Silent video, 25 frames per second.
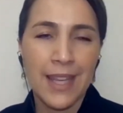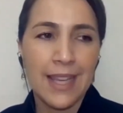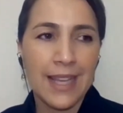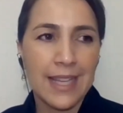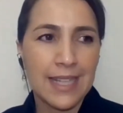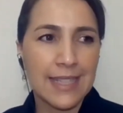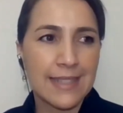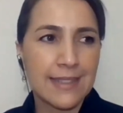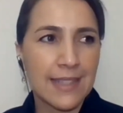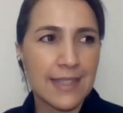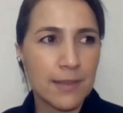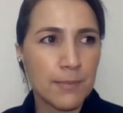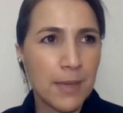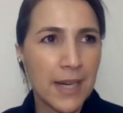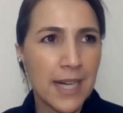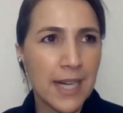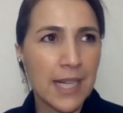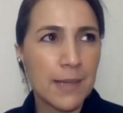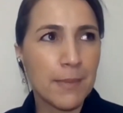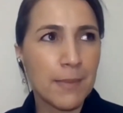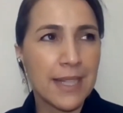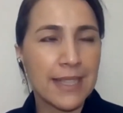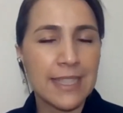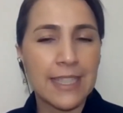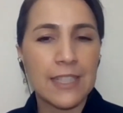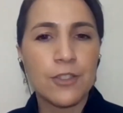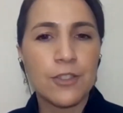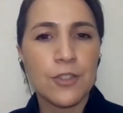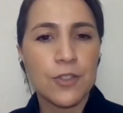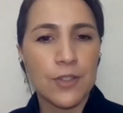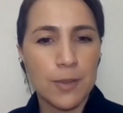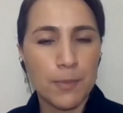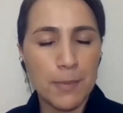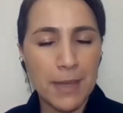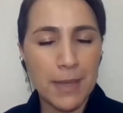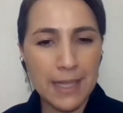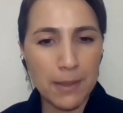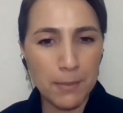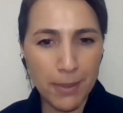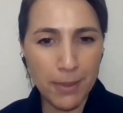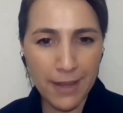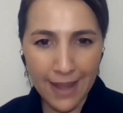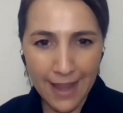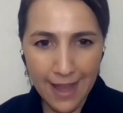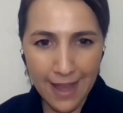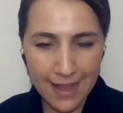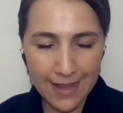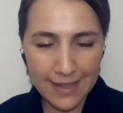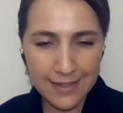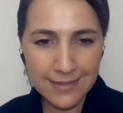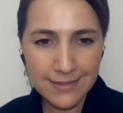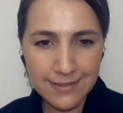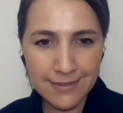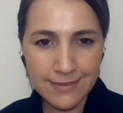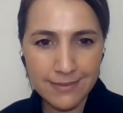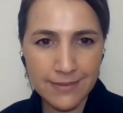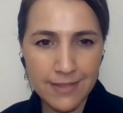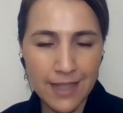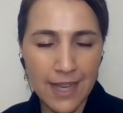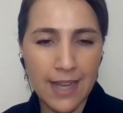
he said, Mariam, I need you to make a plan.